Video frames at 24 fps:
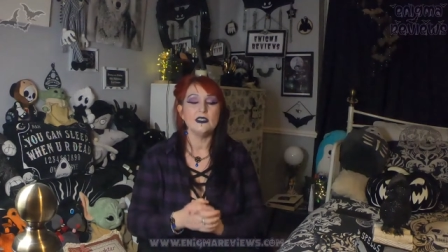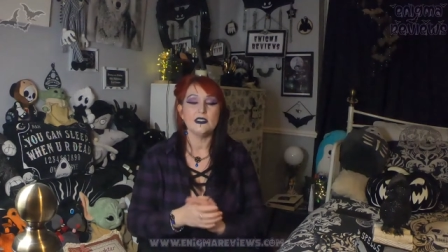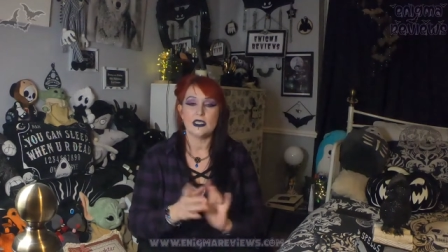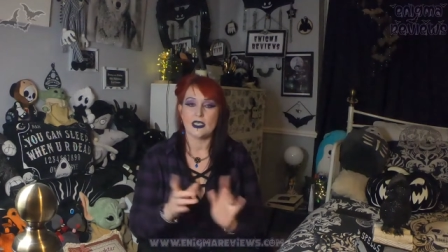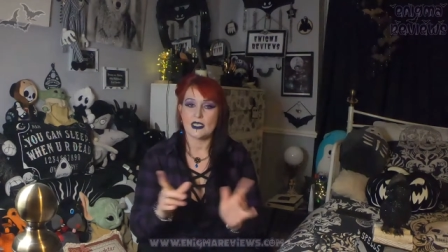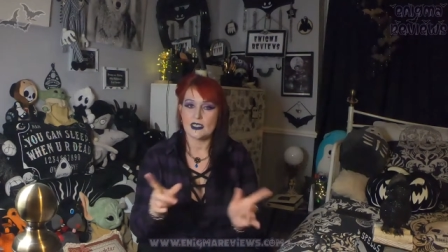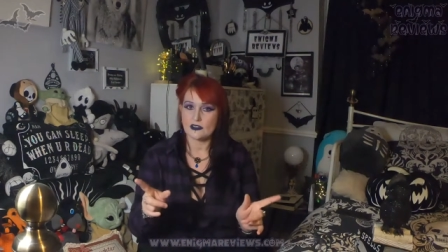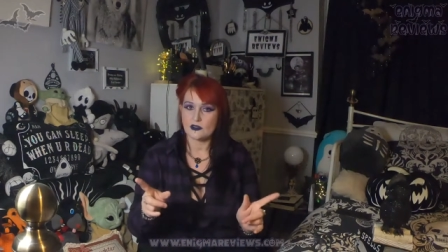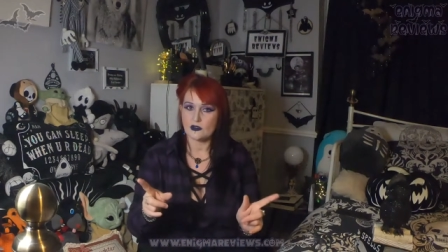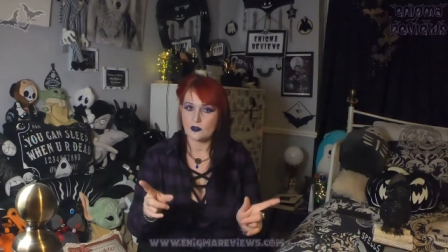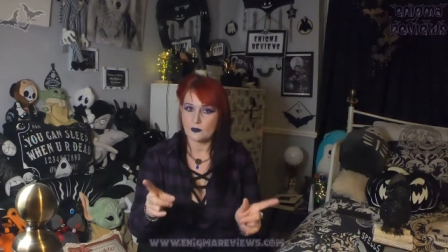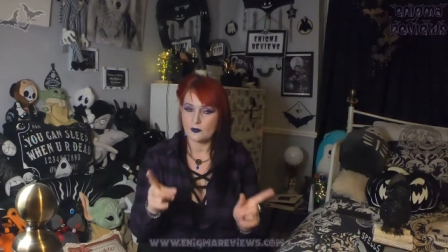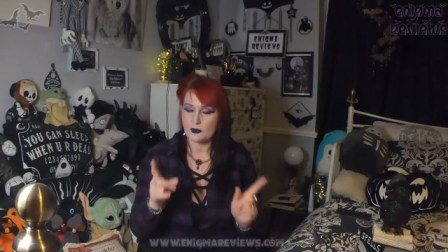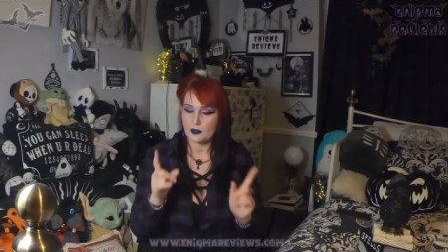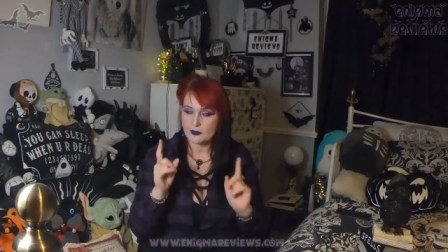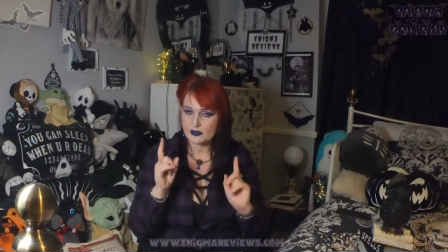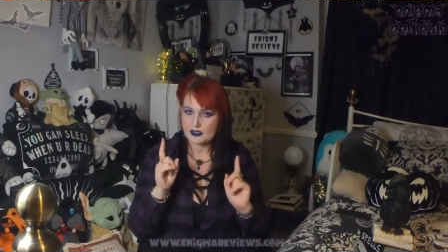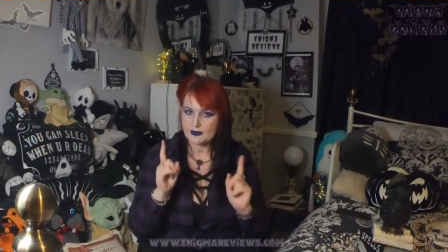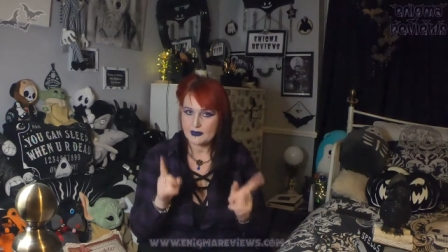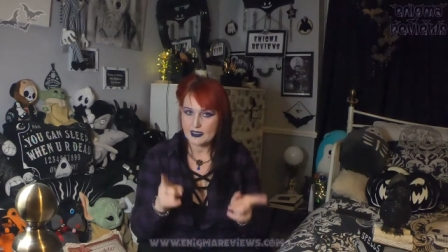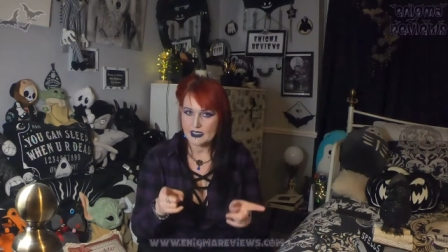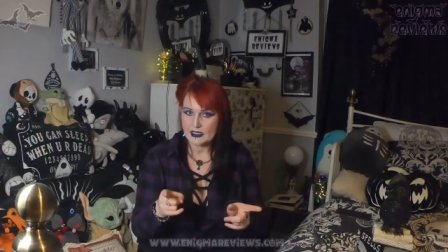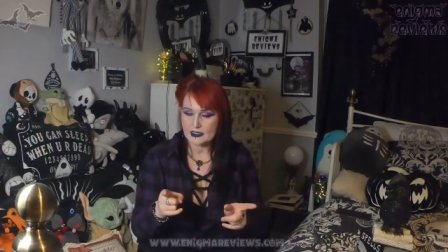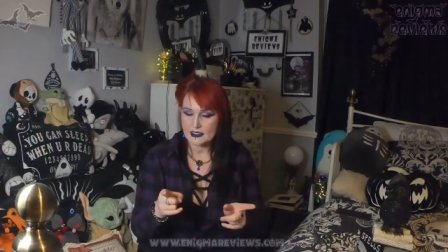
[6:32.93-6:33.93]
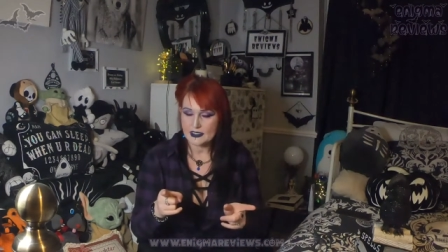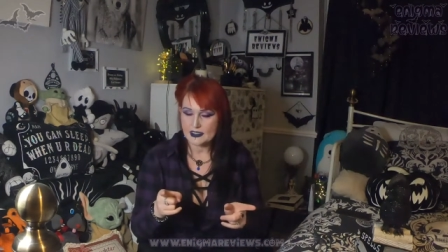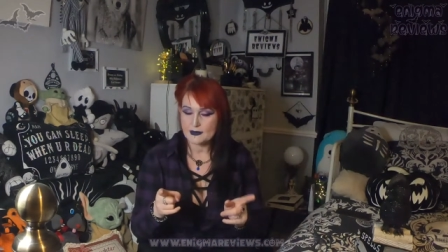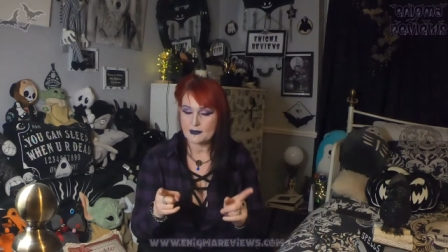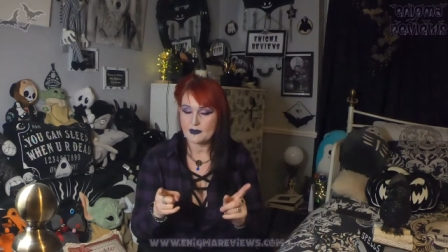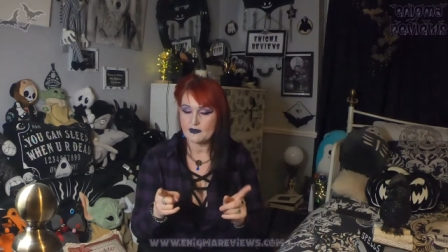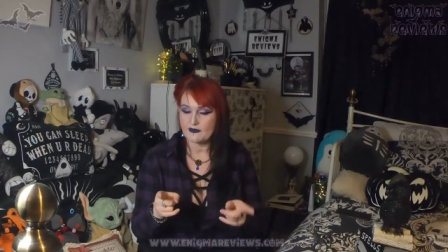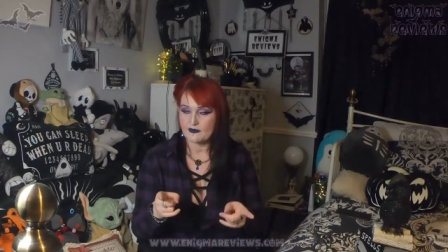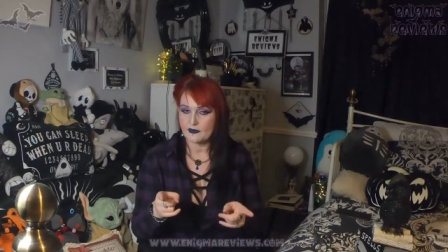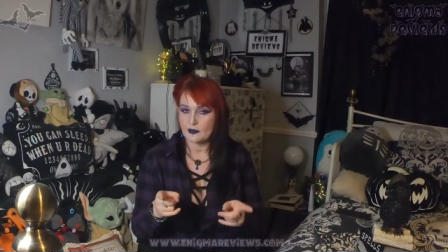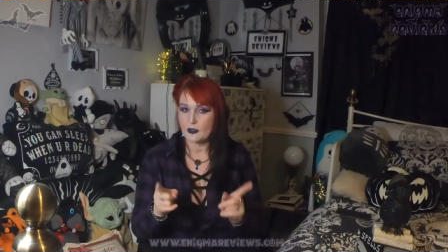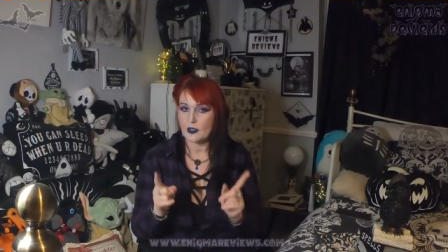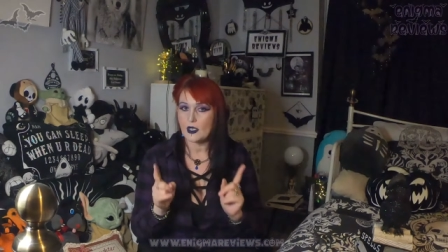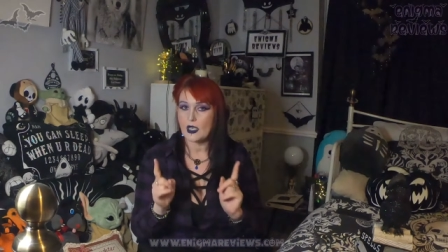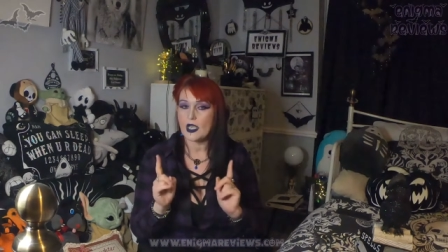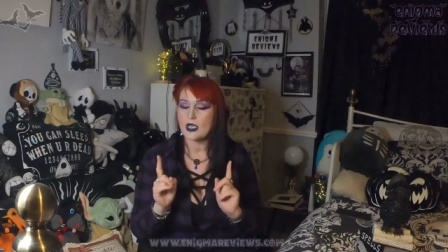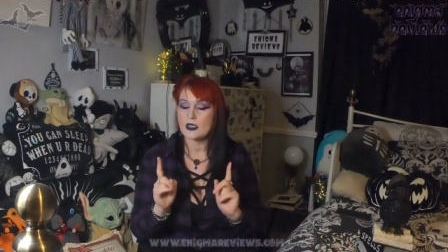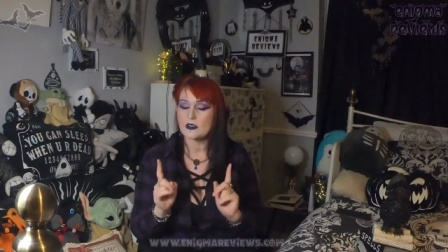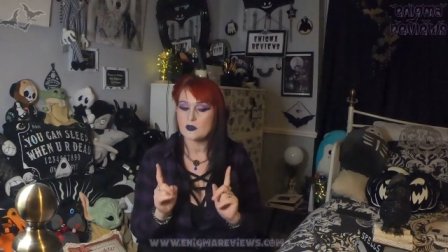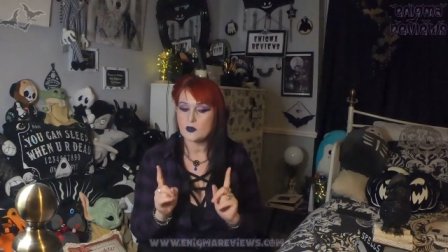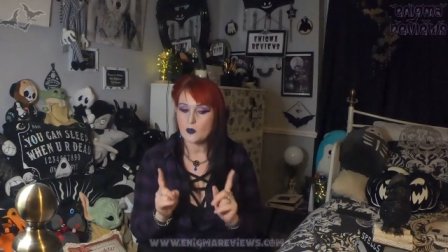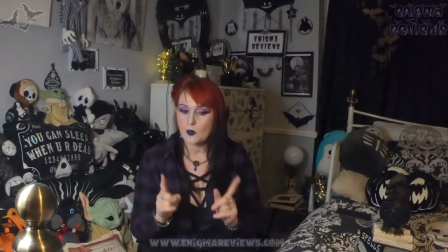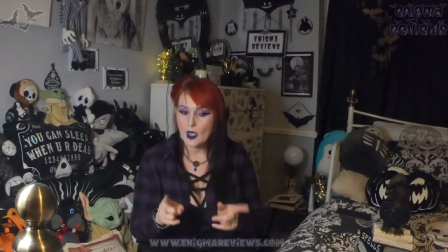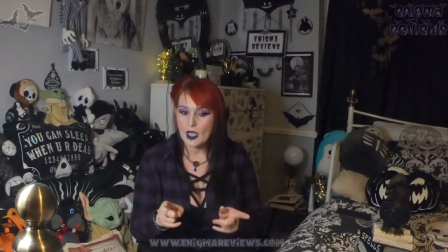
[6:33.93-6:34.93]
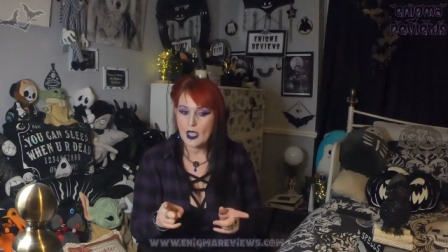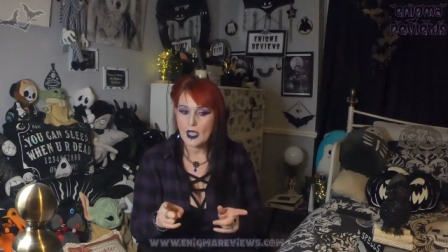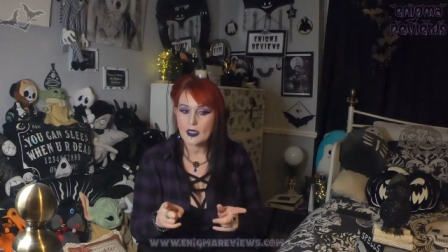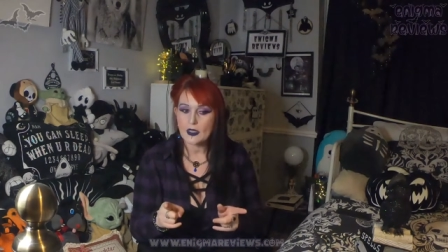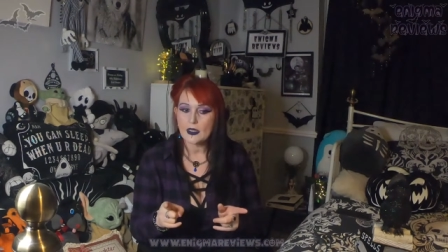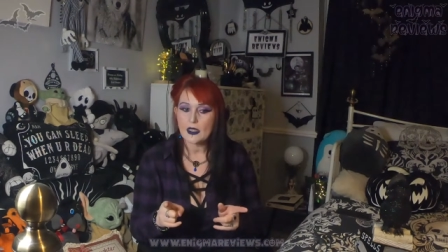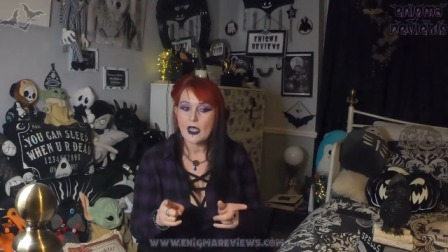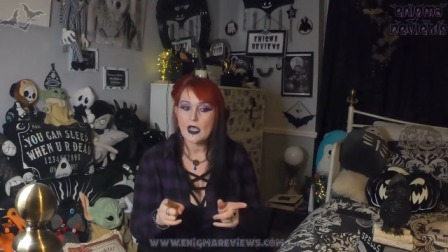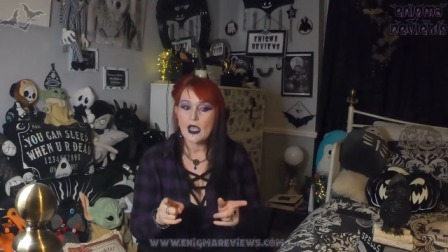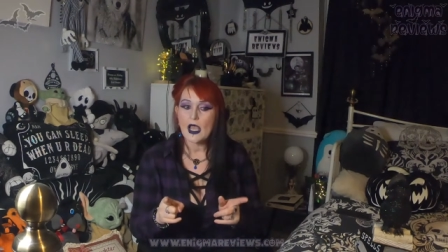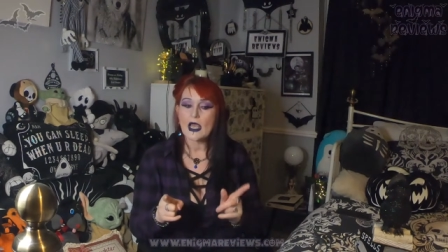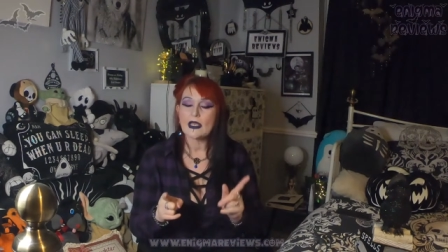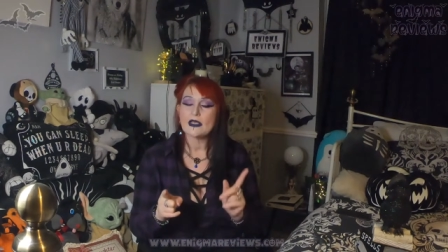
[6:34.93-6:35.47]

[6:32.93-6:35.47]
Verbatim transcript: she has done Bubba's Melts before as well,